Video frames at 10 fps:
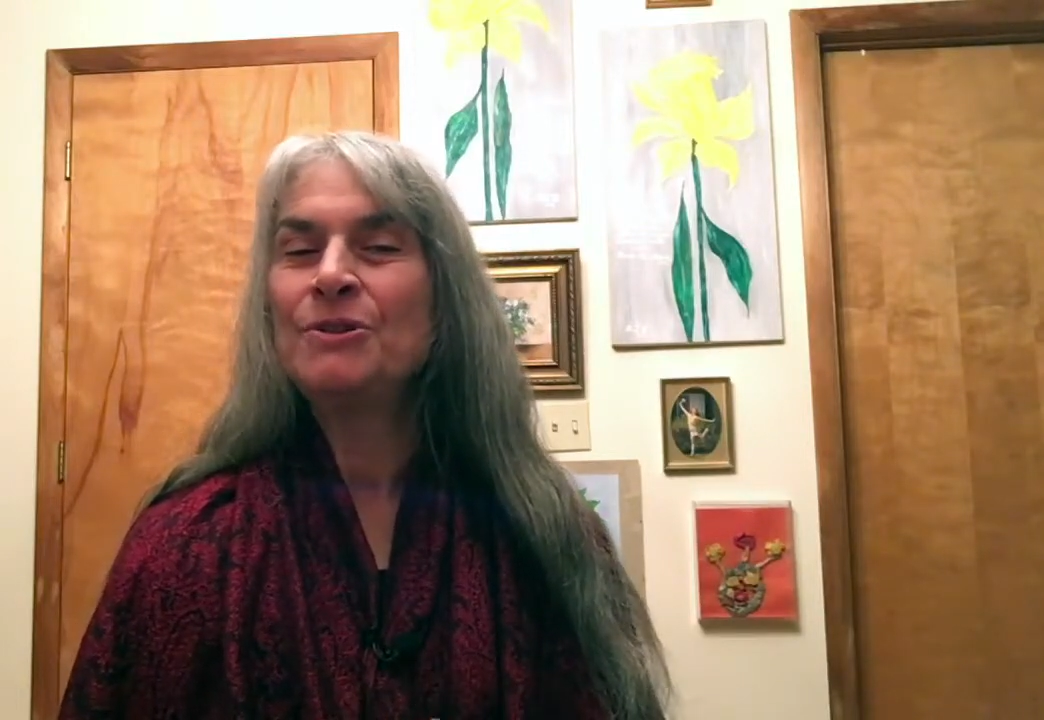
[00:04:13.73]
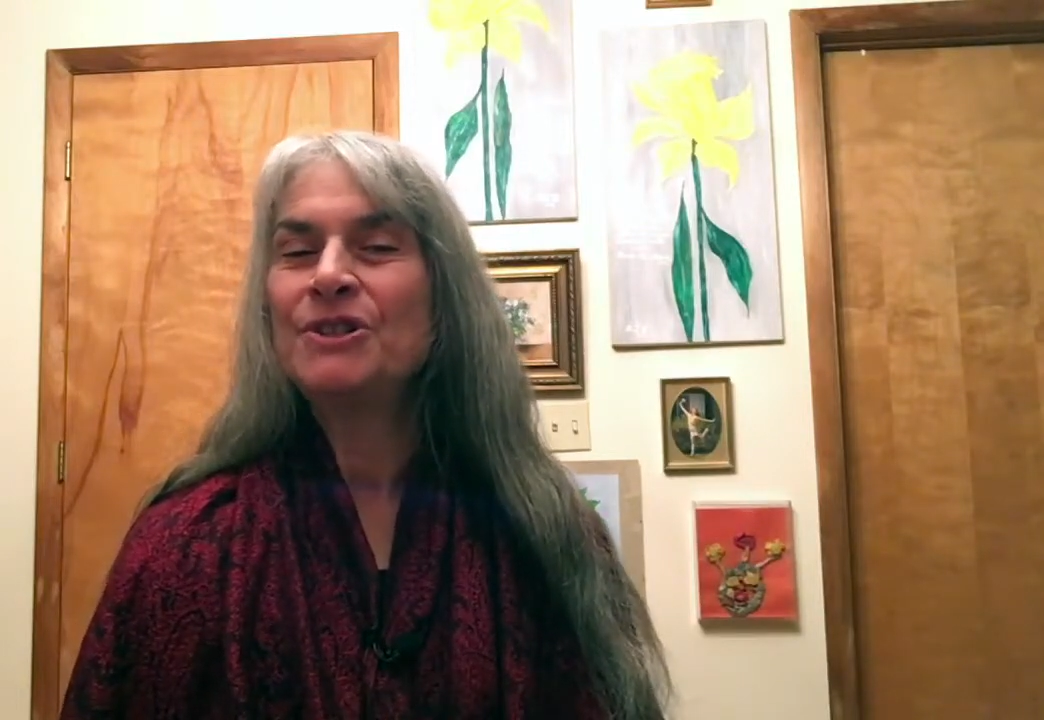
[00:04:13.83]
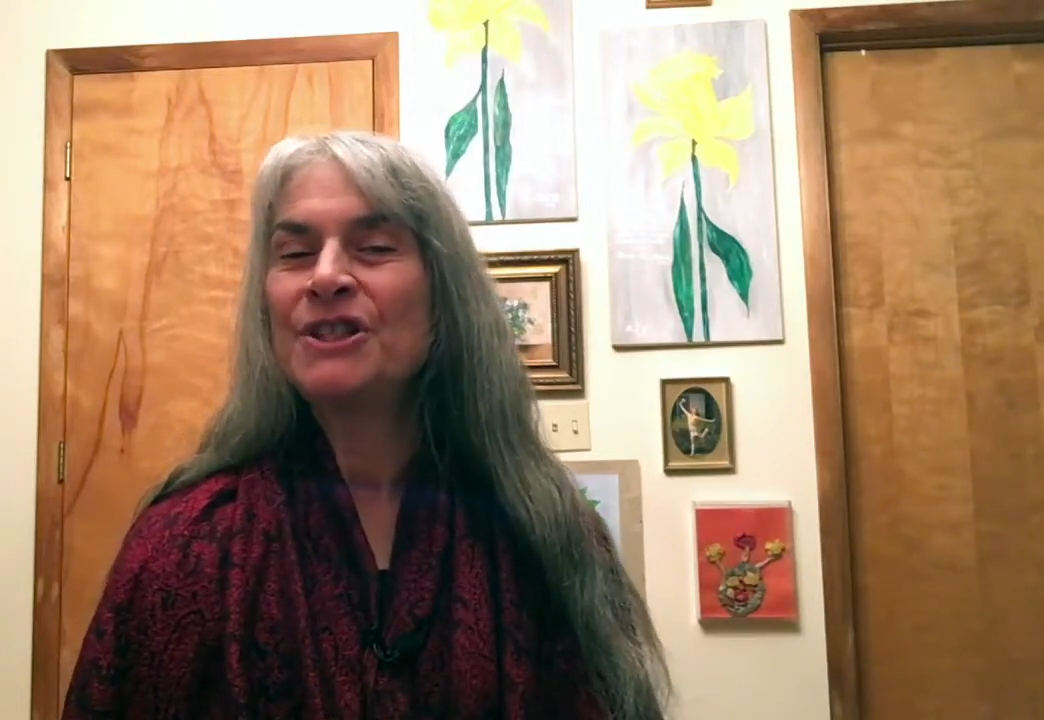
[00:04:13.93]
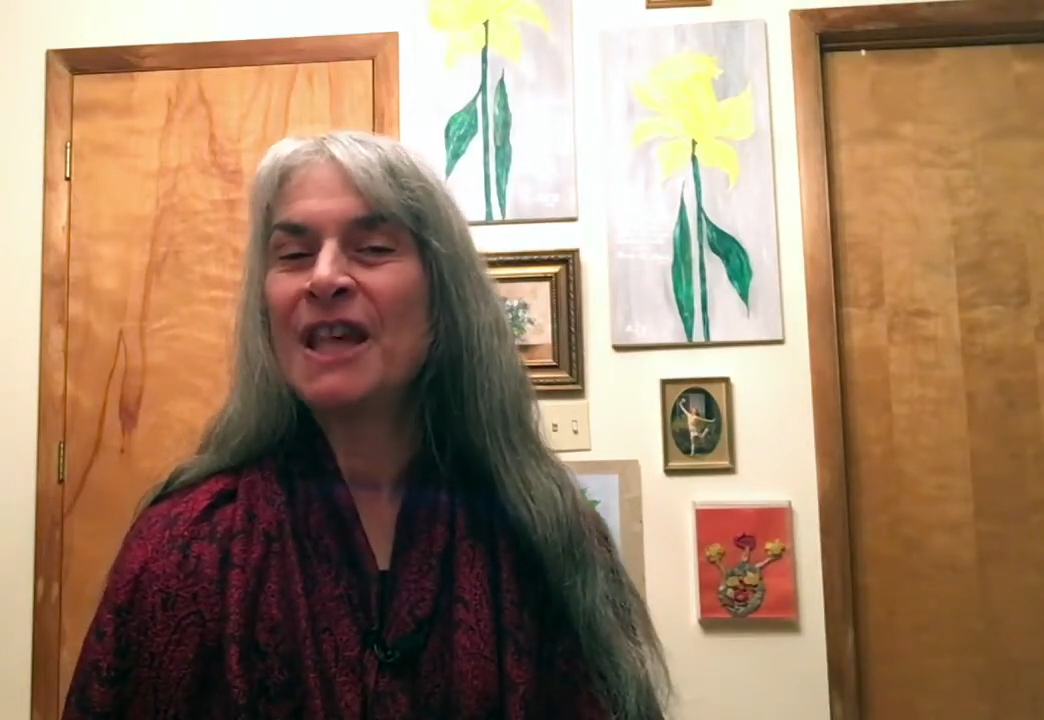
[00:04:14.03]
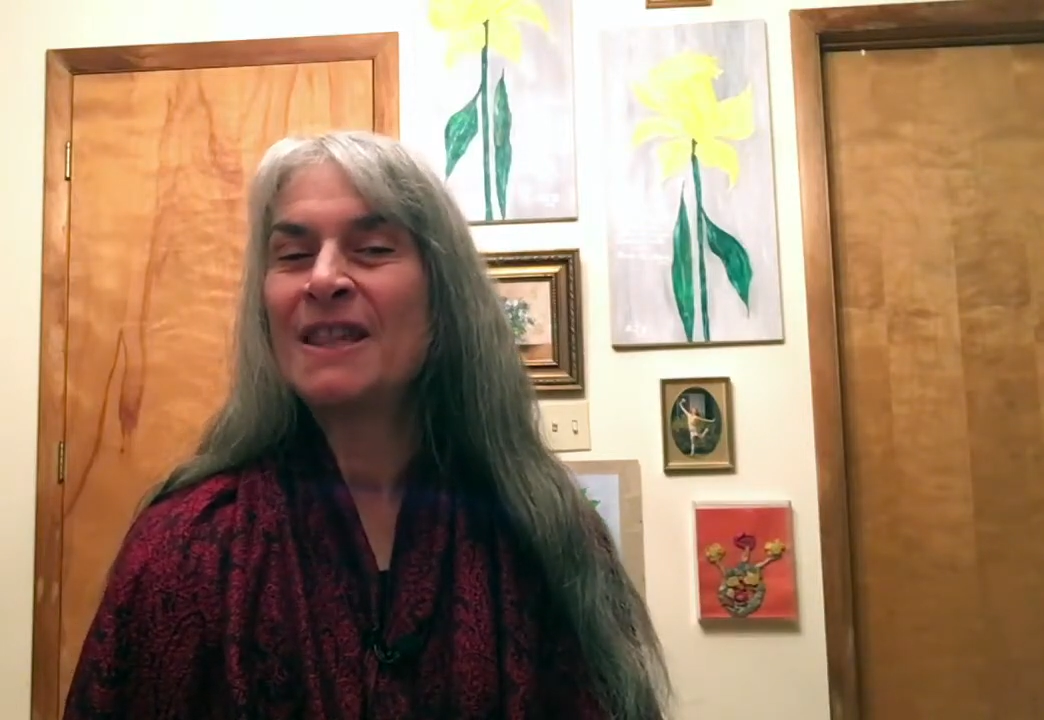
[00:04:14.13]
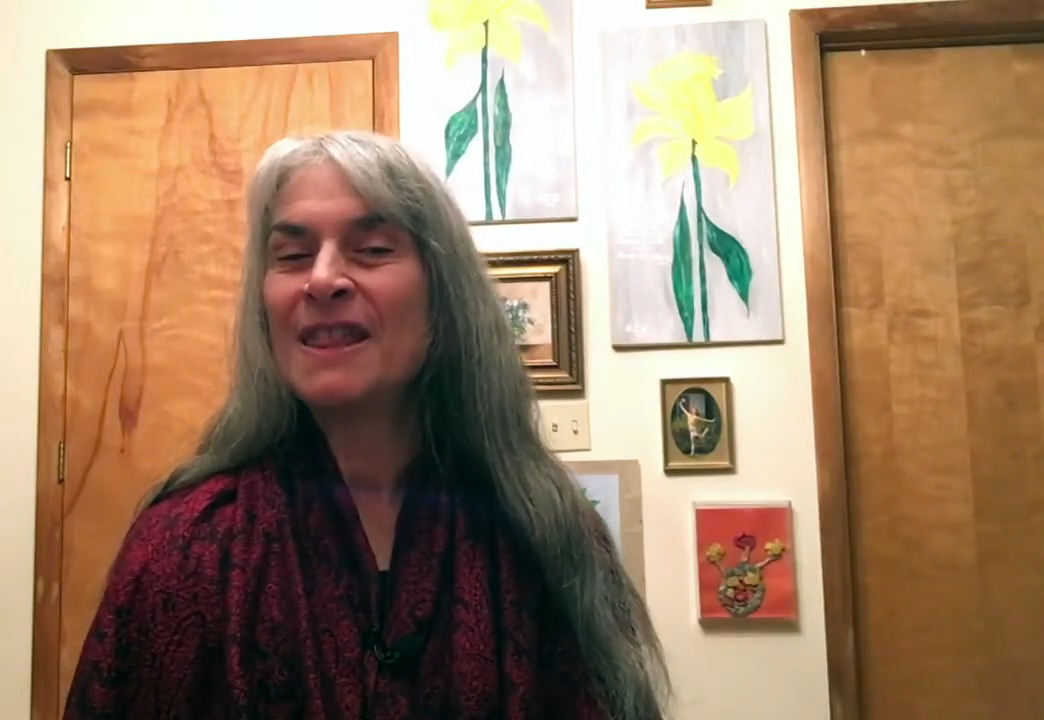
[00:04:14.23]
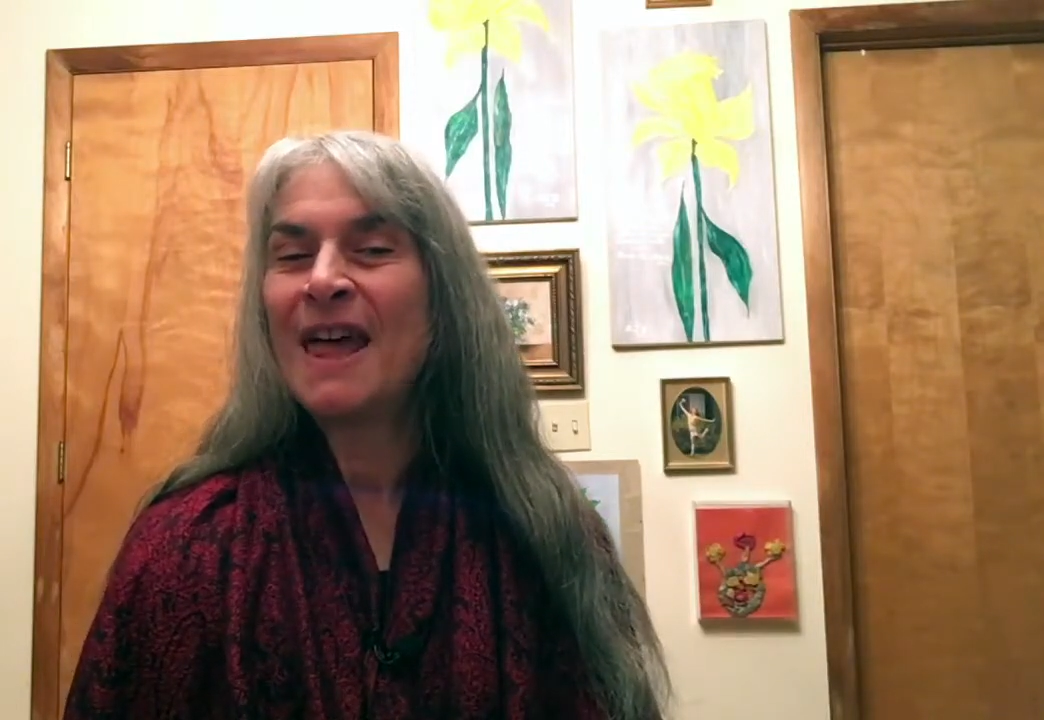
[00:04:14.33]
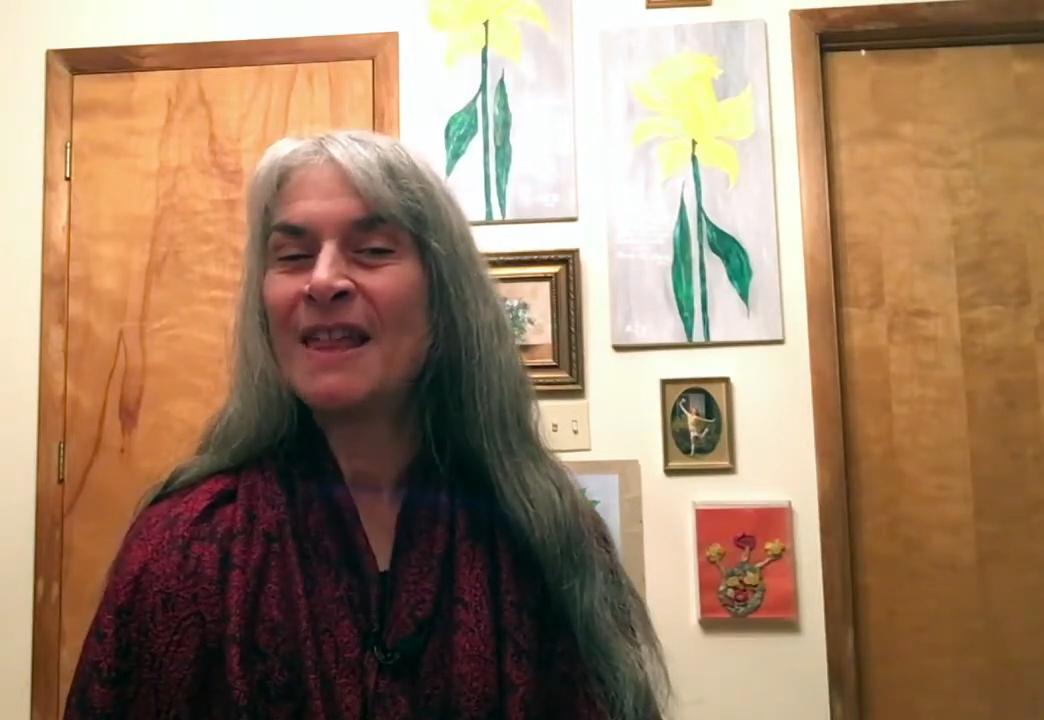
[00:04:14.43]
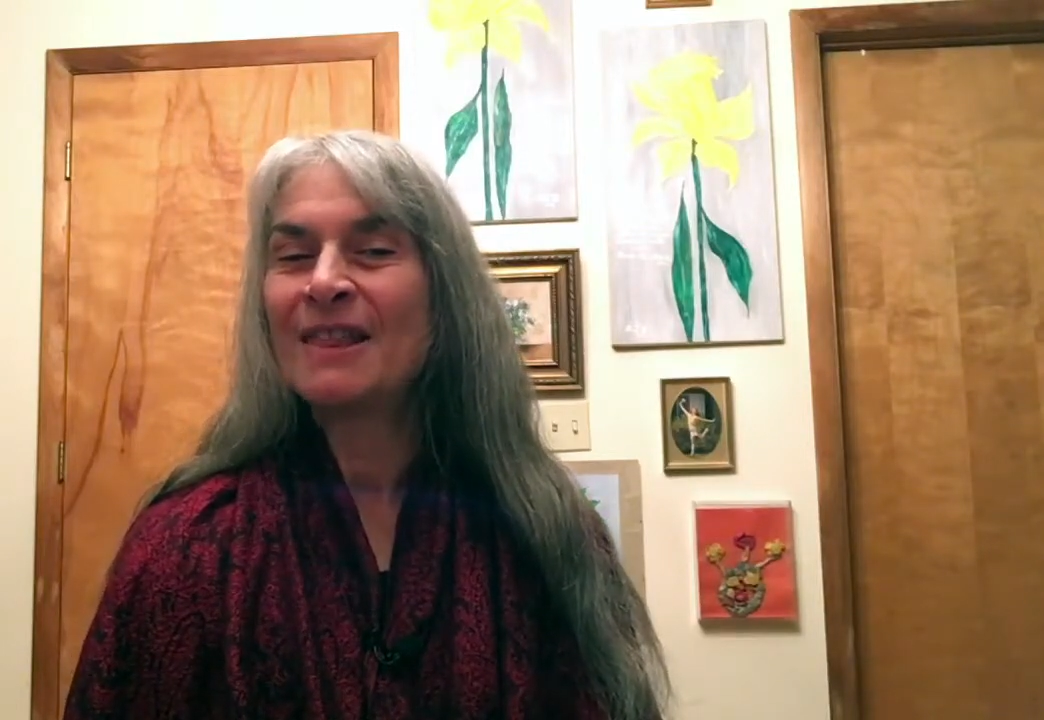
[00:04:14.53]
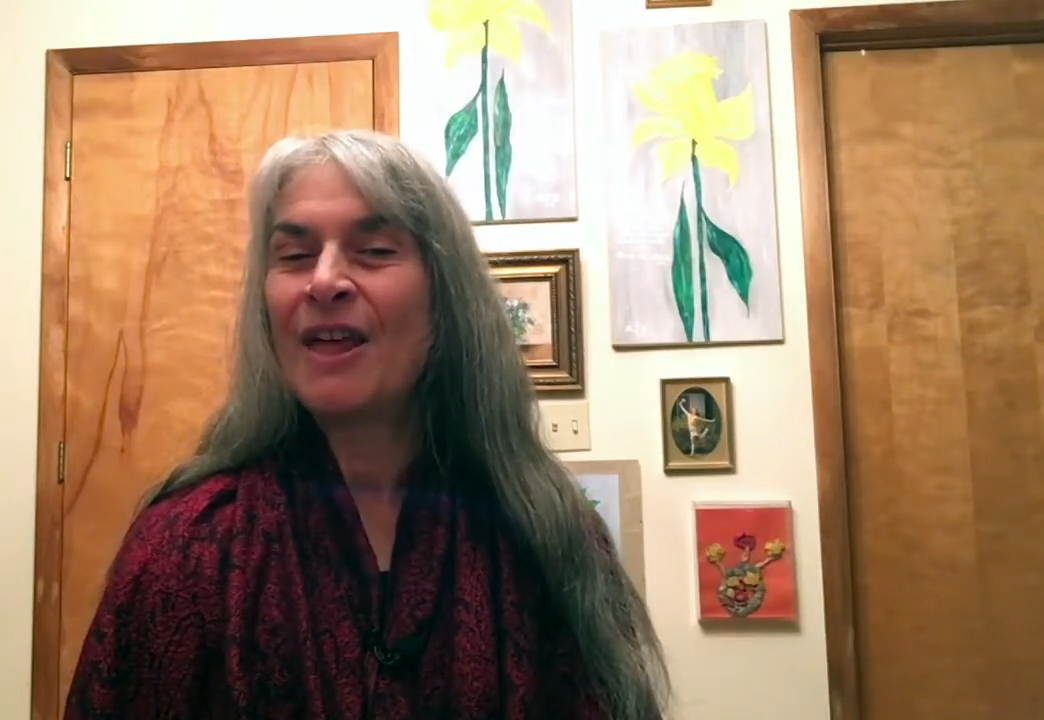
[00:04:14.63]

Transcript: send that